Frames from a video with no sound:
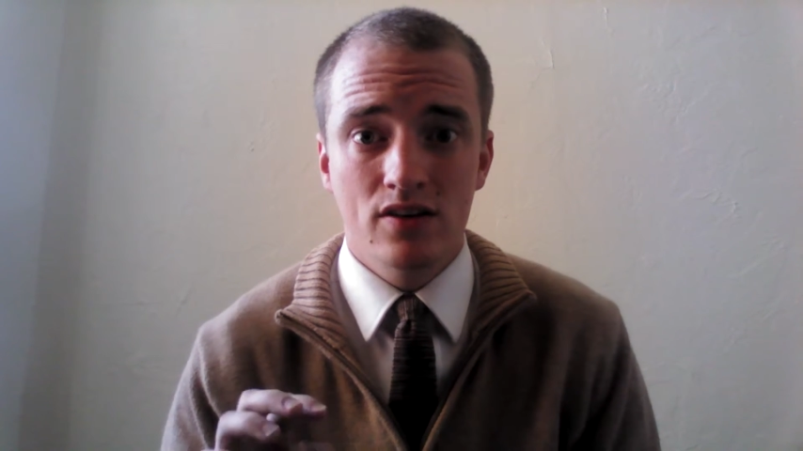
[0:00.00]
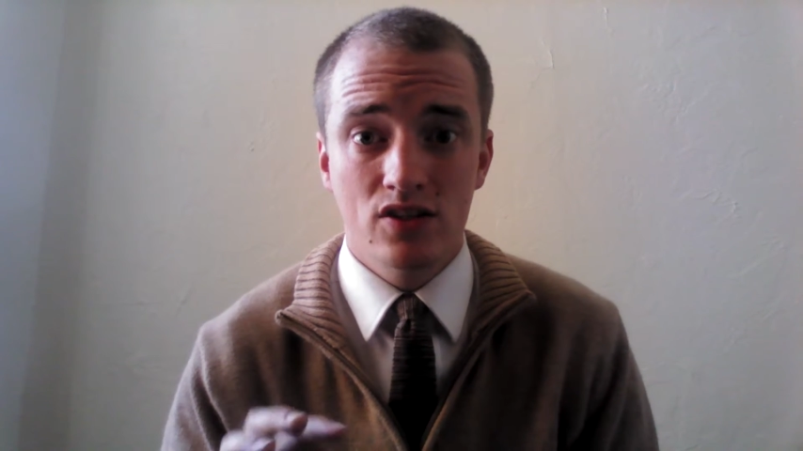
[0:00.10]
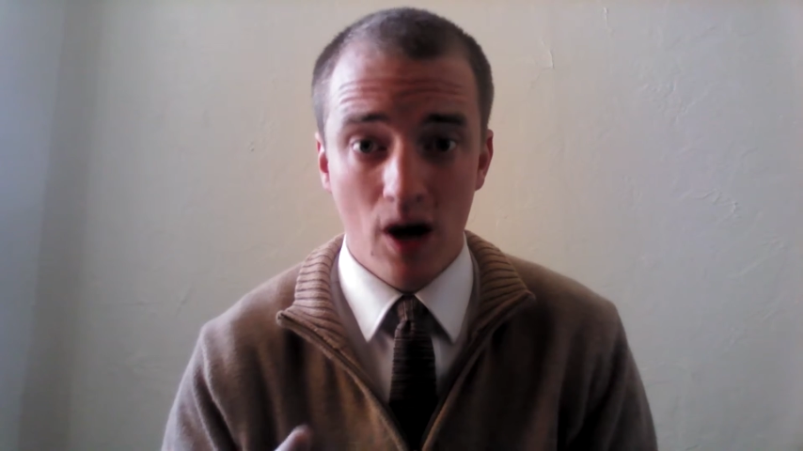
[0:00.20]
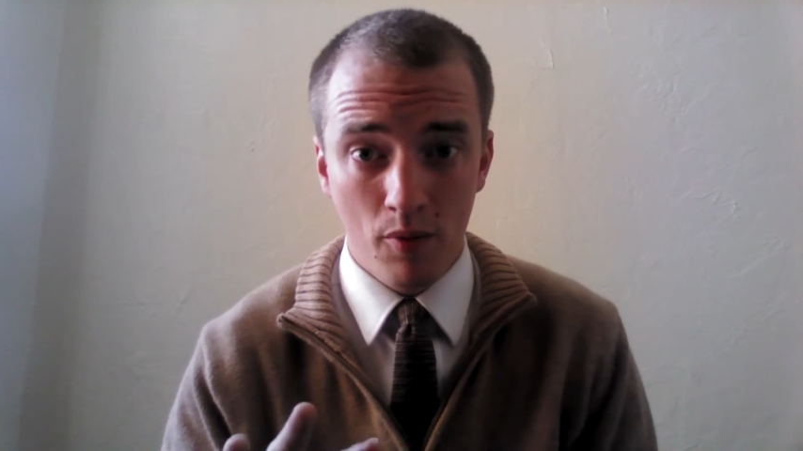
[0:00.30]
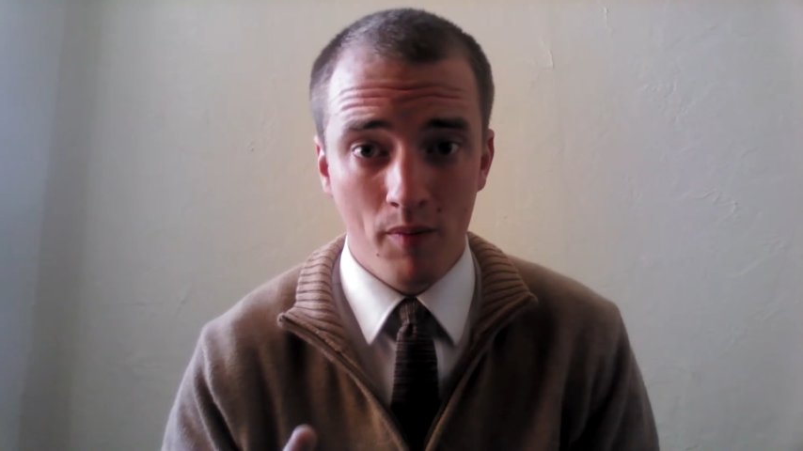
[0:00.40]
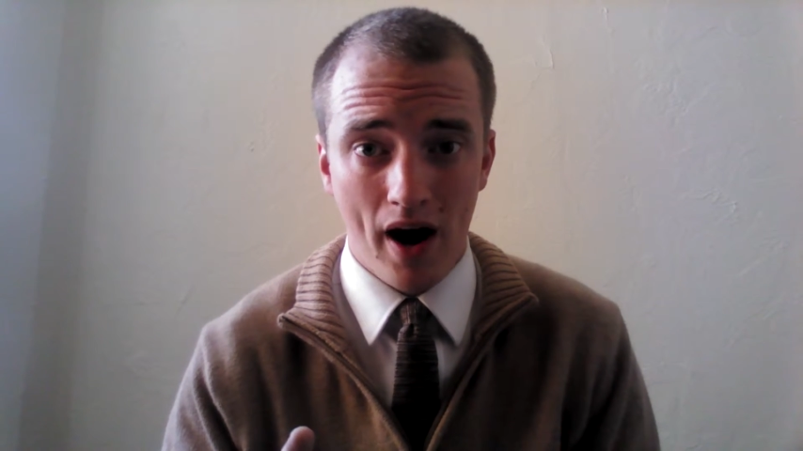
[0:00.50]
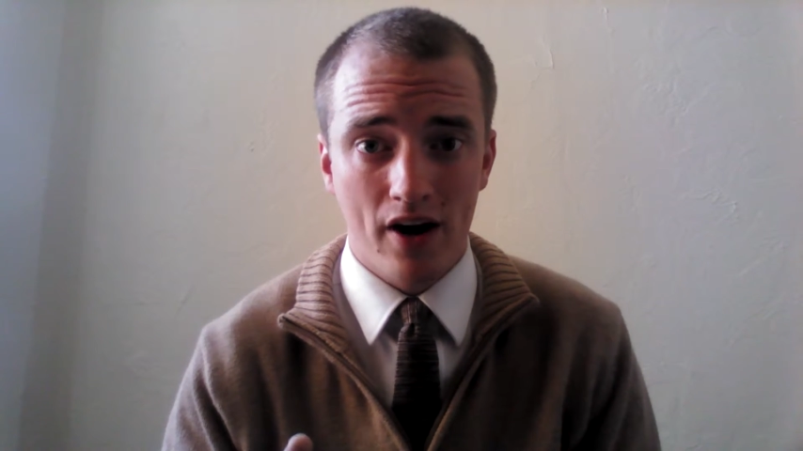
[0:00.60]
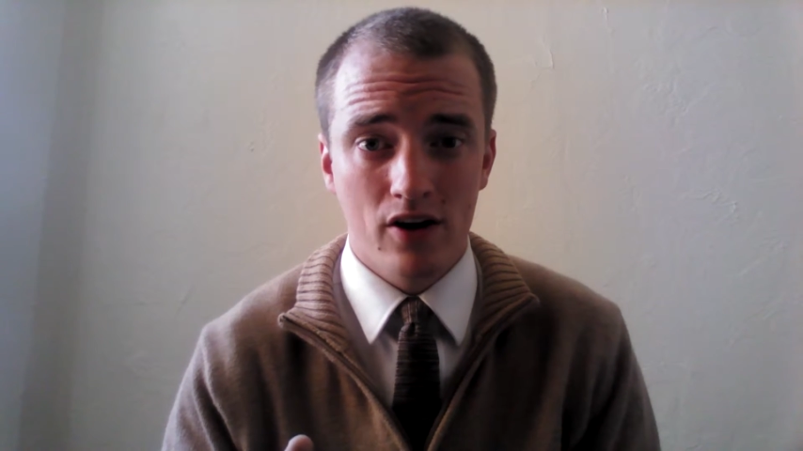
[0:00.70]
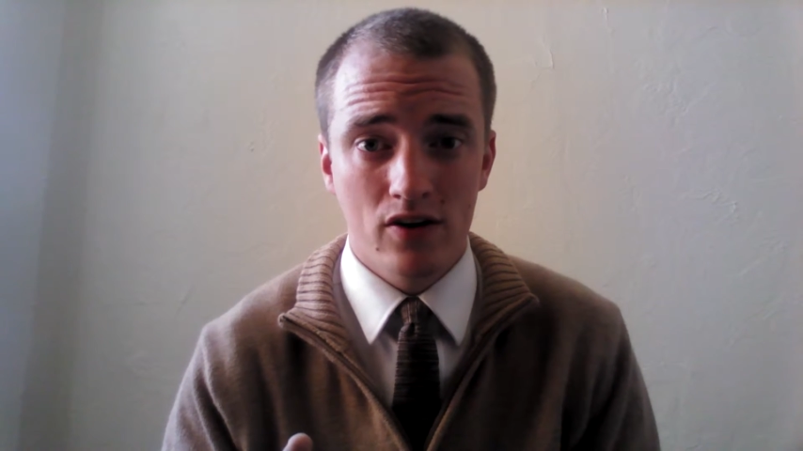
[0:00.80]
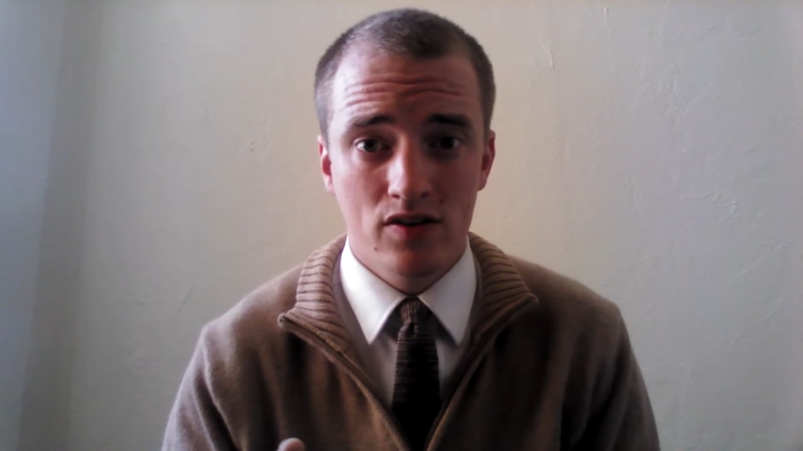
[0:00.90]
double
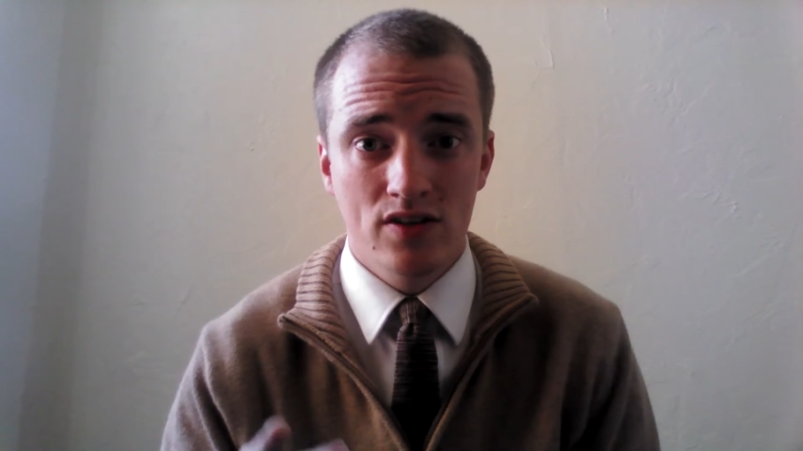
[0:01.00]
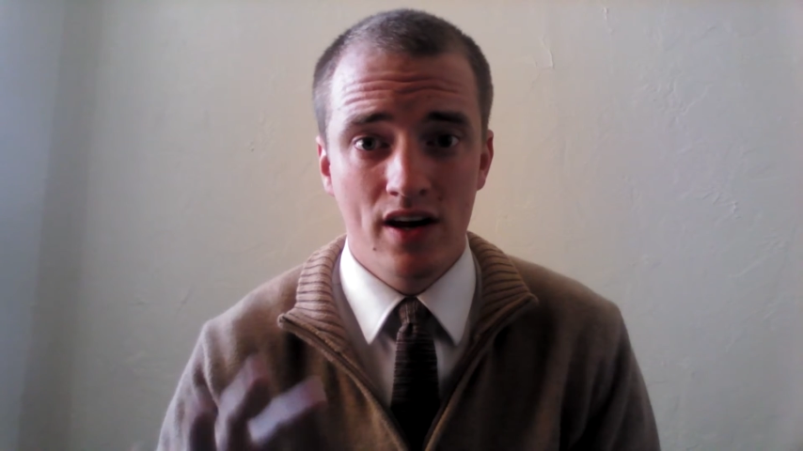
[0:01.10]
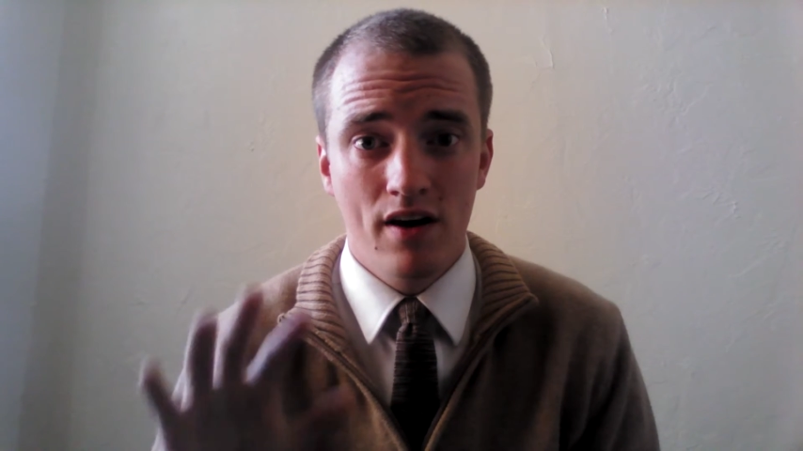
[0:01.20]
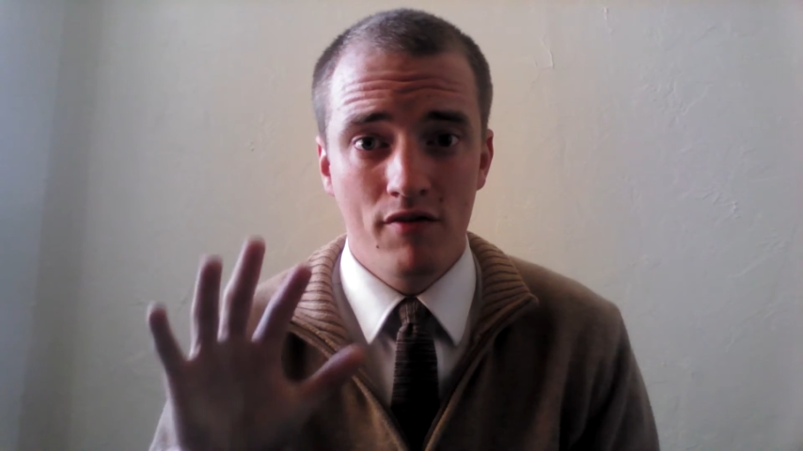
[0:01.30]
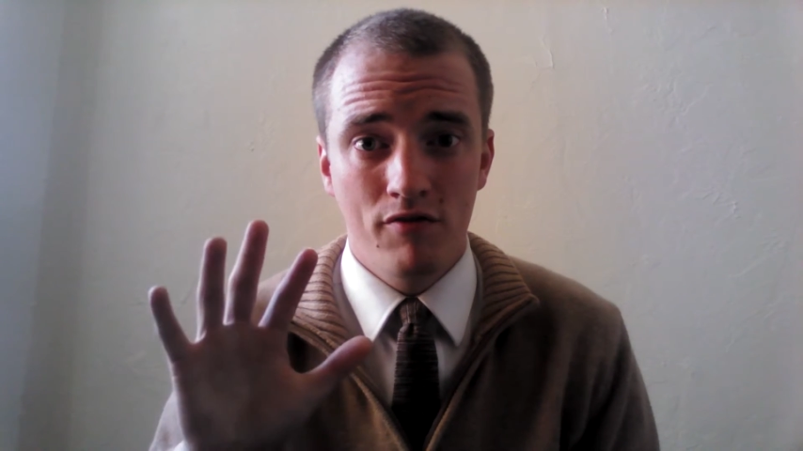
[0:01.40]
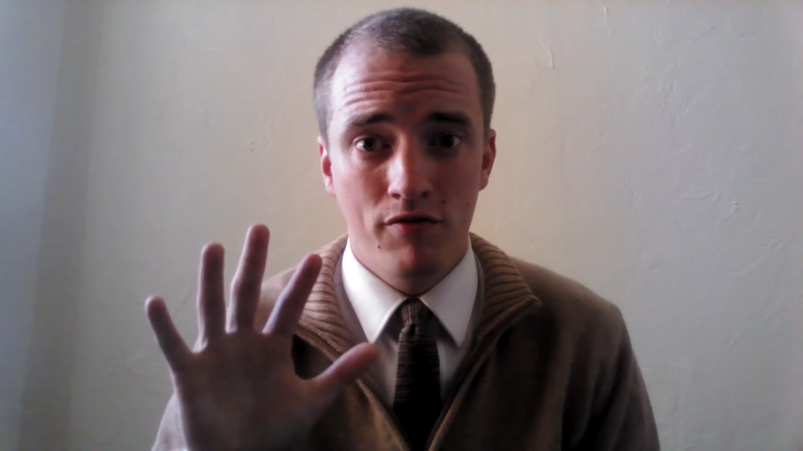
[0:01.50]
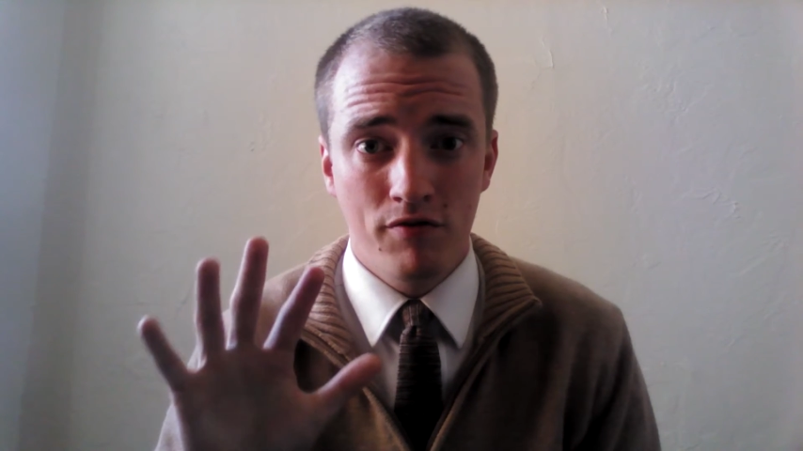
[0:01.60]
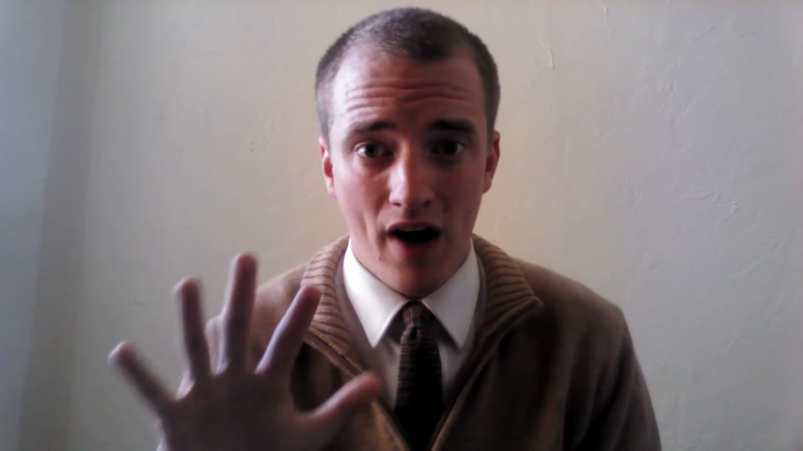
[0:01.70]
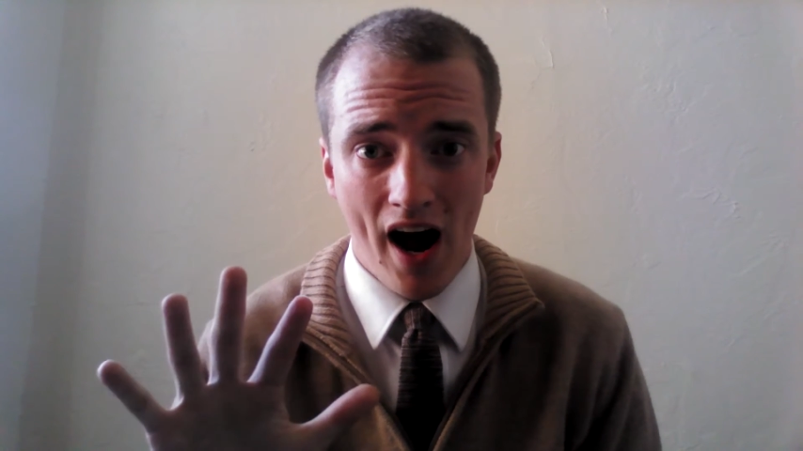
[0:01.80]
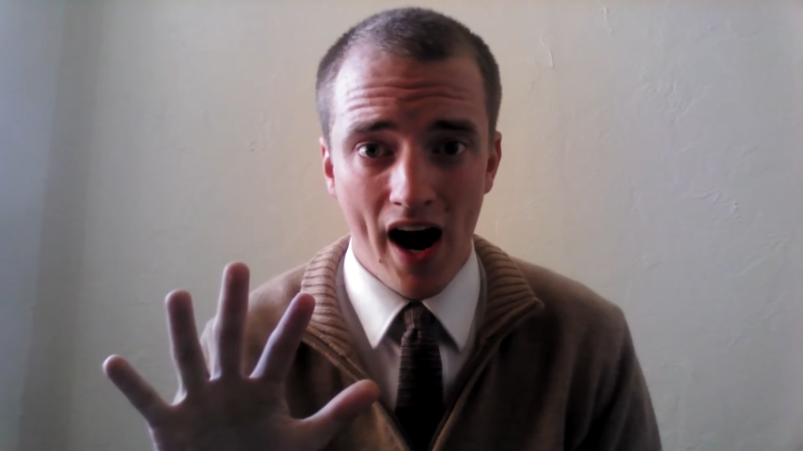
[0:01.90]
minors,
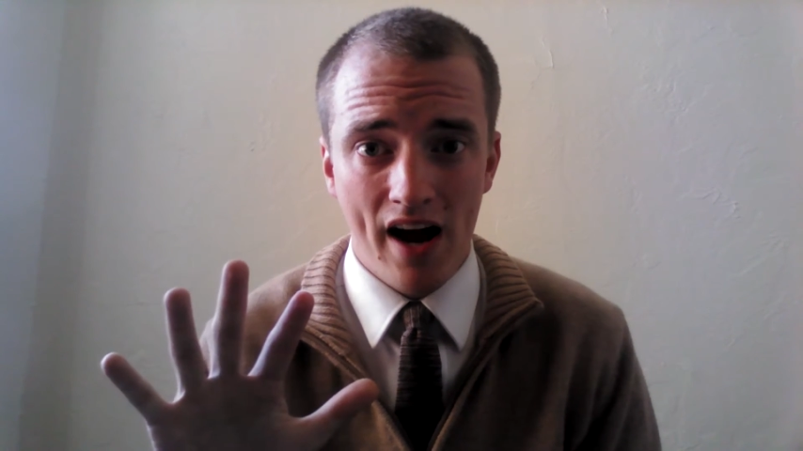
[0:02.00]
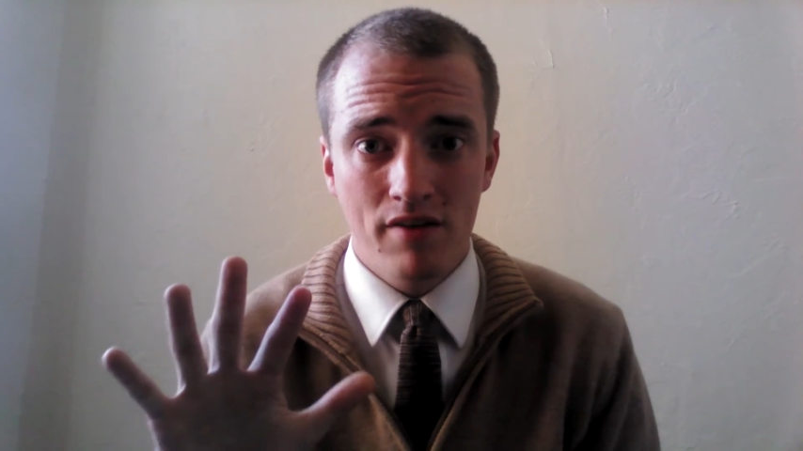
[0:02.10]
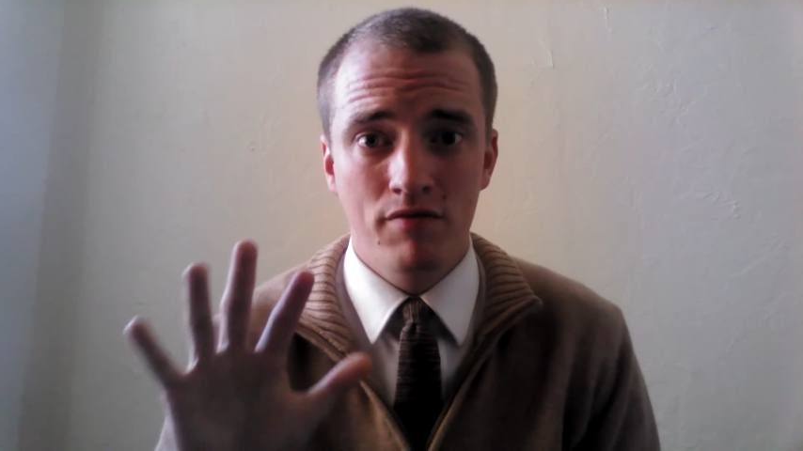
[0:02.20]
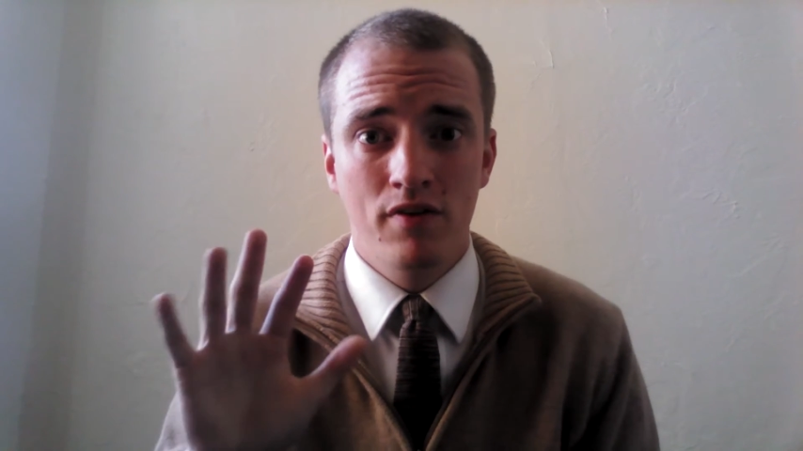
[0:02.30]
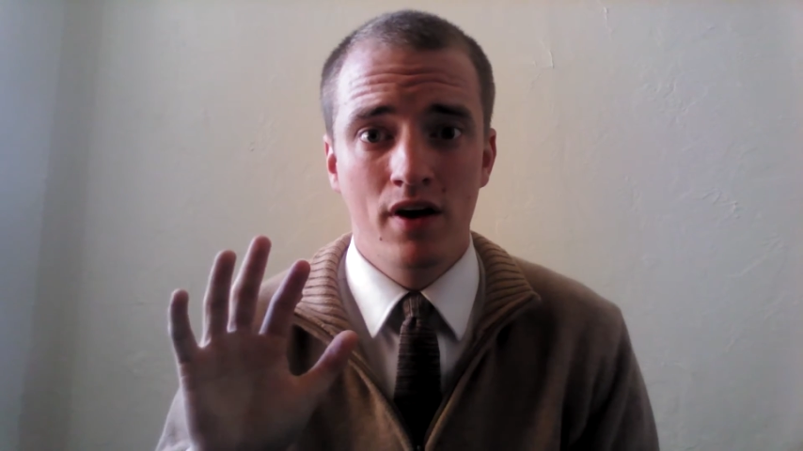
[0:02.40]
5